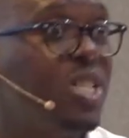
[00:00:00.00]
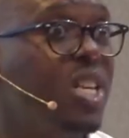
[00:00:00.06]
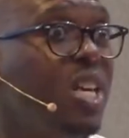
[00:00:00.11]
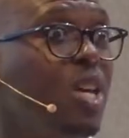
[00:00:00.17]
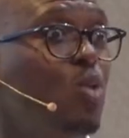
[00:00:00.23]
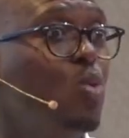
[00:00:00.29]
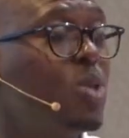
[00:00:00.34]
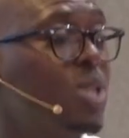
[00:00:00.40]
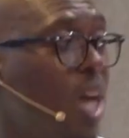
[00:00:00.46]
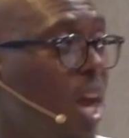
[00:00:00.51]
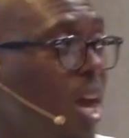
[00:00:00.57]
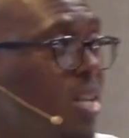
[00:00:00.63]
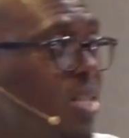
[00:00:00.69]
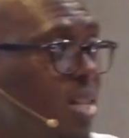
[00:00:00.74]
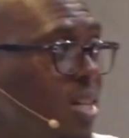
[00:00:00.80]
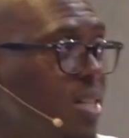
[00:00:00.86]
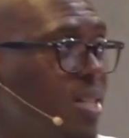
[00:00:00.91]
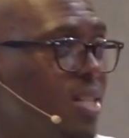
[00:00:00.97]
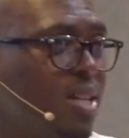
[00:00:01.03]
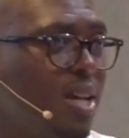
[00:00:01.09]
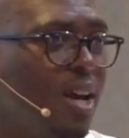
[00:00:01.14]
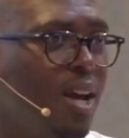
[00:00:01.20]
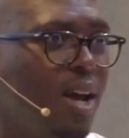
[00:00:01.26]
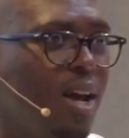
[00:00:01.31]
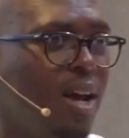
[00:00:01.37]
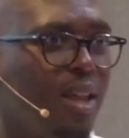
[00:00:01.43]
see use cases
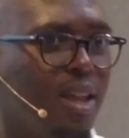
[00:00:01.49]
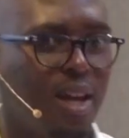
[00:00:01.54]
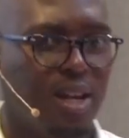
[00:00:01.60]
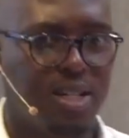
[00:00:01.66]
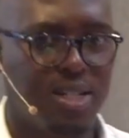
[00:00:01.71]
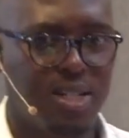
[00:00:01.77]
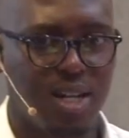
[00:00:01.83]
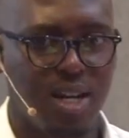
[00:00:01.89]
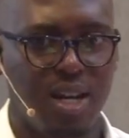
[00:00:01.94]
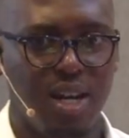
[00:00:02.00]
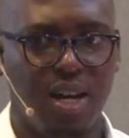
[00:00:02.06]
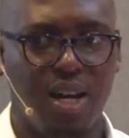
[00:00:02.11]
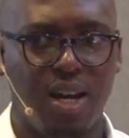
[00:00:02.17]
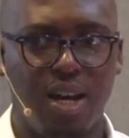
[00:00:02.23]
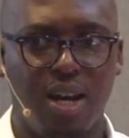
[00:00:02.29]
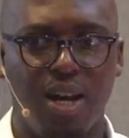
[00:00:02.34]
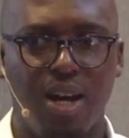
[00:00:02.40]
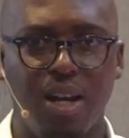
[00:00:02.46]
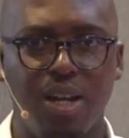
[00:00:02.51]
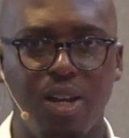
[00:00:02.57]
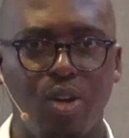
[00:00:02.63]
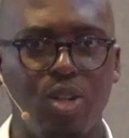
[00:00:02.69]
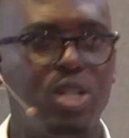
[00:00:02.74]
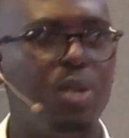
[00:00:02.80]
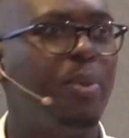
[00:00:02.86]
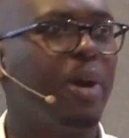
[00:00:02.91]
that, uh, uh, you
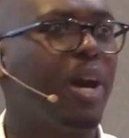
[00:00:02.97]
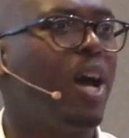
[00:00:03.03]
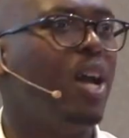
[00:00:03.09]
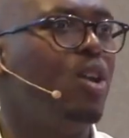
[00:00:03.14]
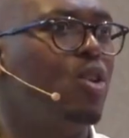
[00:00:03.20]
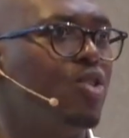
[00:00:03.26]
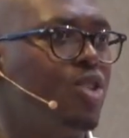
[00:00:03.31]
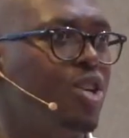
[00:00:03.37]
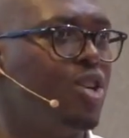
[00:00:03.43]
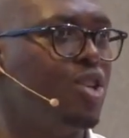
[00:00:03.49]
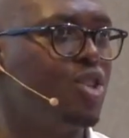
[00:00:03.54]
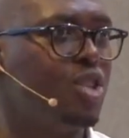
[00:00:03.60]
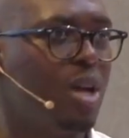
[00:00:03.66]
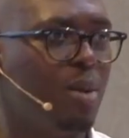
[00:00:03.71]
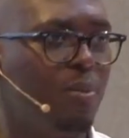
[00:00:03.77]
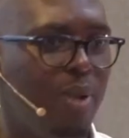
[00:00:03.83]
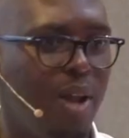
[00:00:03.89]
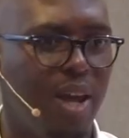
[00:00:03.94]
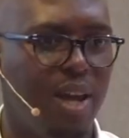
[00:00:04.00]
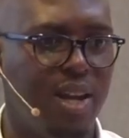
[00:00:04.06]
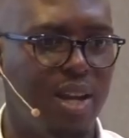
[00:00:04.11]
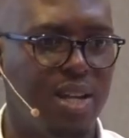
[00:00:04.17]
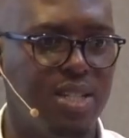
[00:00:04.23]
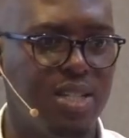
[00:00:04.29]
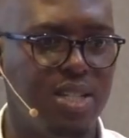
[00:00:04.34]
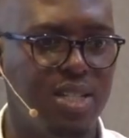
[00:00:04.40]
know, typically a traditional player
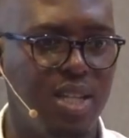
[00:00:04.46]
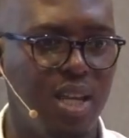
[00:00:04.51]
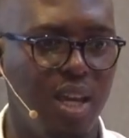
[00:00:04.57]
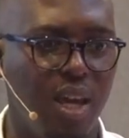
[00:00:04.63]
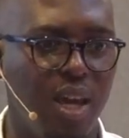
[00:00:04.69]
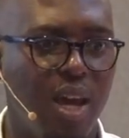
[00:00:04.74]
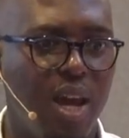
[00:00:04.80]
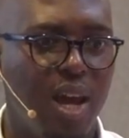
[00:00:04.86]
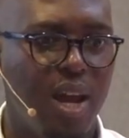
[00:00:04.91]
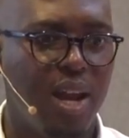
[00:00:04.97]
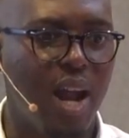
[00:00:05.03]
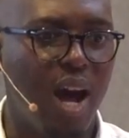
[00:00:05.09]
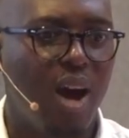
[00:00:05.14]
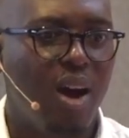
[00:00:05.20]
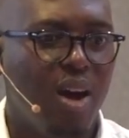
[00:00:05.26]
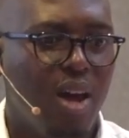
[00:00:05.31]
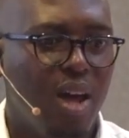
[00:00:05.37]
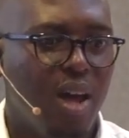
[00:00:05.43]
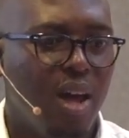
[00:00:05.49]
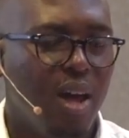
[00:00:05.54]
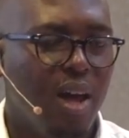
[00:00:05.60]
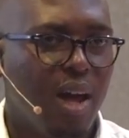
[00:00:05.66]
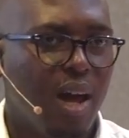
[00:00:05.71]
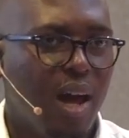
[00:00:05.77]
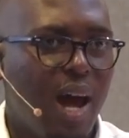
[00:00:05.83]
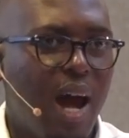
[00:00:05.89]
doesn't see. Now,
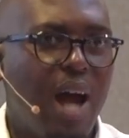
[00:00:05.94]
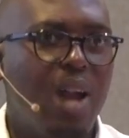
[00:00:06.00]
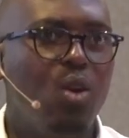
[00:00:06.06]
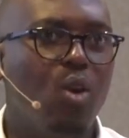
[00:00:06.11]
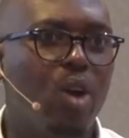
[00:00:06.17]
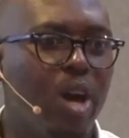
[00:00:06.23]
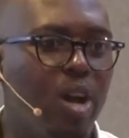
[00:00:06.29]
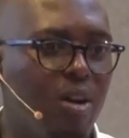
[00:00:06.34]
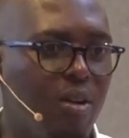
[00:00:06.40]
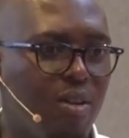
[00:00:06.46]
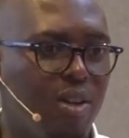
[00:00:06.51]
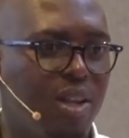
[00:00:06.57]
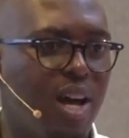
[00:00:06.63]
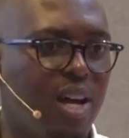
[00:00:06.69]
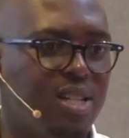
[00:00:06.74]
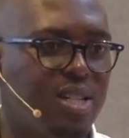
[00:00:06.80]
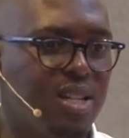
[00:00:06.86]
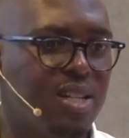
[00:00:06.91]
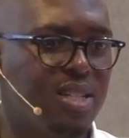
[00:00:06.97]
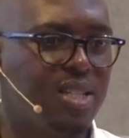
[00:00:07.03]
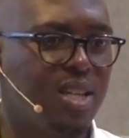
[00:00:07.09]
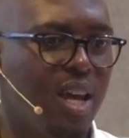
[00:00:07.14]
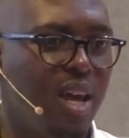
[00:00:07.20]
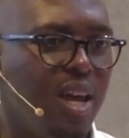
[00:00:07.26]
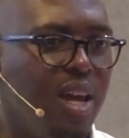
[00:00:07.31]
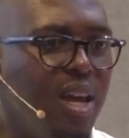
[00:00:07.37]
I look at all of that and
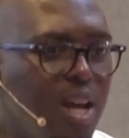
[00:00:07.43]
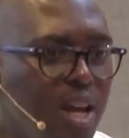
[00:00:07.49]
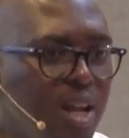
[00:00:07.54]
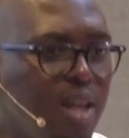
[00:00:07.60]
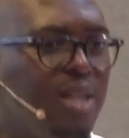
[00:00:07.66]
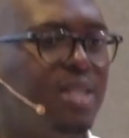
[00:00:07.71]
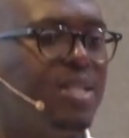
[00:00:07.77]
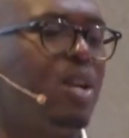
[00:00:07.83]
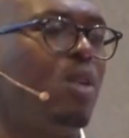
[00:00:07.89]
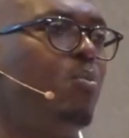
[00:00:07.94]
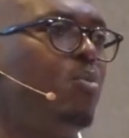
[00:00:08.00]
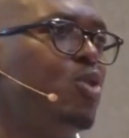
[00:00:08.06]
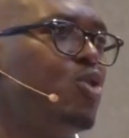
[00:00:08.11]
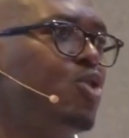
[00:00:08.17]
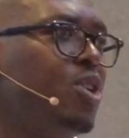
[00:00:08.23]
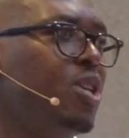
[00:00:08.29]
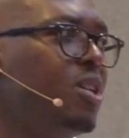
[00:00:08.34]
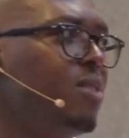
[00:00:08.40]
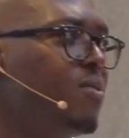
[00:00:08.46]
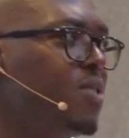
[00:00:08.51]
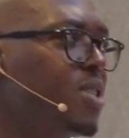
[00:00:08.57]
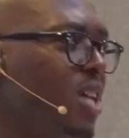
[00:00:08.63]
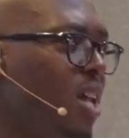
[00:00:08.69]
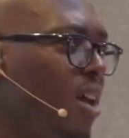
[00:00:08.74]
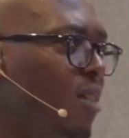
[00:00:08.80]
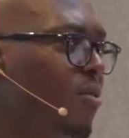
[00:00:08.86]
say it is an opportunity for
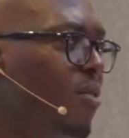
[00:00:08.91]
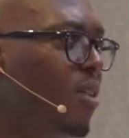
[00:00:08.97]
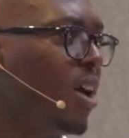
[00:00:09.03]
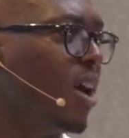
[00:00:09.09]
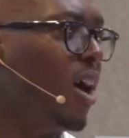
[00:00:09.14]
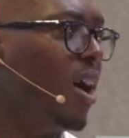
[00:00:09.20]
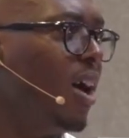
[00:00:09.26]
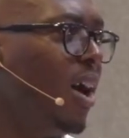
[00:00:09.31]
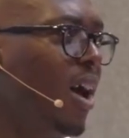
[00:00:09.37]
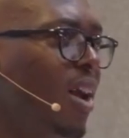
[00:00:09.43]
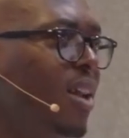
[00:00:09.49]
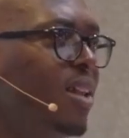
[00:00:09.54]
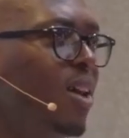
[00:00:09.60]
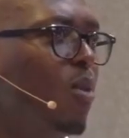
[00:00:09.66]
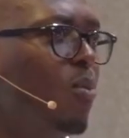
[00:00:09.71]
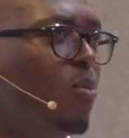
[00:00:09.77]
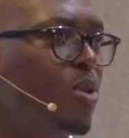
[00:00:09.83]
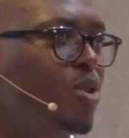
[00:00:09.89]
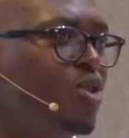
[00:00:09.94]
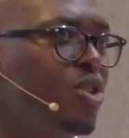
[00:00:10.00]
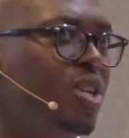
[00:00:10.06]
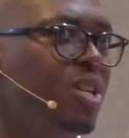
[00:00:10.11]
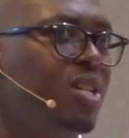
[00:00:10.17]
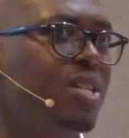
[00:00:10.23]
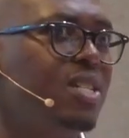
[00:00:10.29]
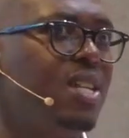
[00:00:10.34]
South Africa, and the
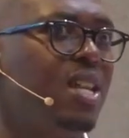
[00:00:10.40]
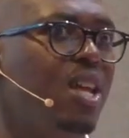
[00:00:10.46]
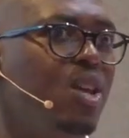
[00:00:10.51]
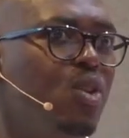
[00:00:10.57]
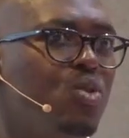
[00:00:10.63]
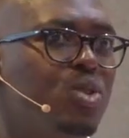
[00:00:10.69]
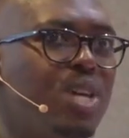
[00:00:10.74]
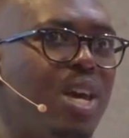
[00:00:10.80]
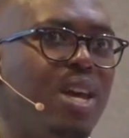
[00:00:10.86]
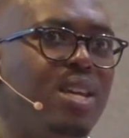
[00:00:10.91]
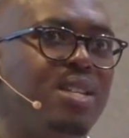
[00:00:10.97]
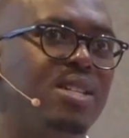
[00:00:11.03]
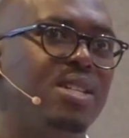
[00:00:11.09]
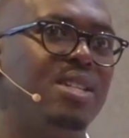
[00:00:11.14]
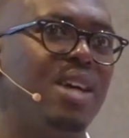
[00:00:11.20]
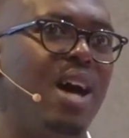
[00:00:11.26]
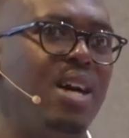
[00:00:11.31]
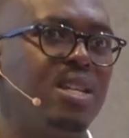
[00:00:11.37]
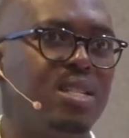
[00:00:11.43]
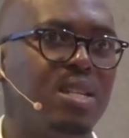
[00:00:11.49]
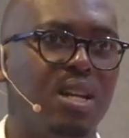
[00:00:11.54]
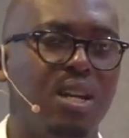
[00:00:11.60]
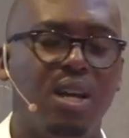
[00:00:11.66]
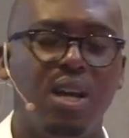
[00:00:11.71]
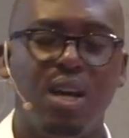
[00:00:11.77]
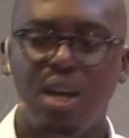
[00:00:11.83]
opportunities and the use cases are
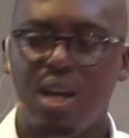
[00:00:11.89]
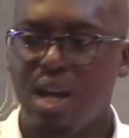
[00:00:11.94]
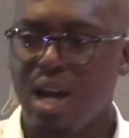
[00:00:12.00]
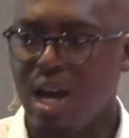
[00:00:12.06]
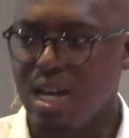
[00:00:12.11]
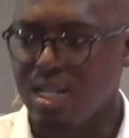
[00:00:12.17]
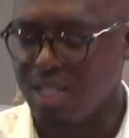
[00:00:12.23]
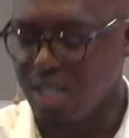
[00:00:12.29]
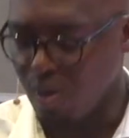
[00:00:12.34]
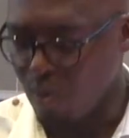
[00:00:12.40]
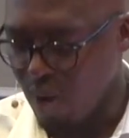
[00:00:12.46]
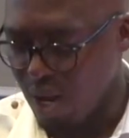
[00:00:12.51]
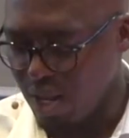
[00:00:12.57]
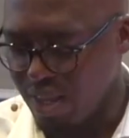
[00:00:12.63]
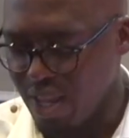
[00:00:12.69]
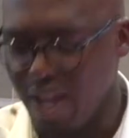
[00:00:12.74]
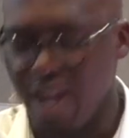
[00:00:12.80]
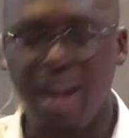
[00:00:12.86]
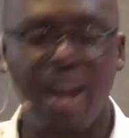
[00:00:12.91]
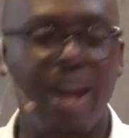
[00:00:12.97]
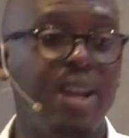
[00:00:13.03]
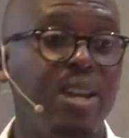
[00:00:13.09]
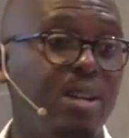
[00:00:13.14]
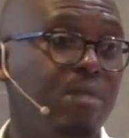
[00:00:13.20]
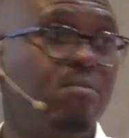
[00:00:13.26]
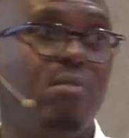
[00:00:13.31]
still, are still quite there,
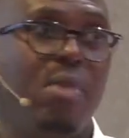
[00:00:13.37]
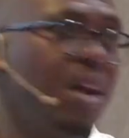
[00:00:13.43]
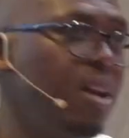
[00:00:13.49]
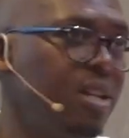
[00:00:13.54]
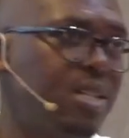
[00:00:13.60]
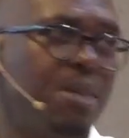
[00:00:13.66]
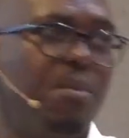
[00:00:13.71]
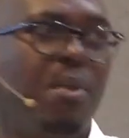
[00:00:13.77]
and, and it's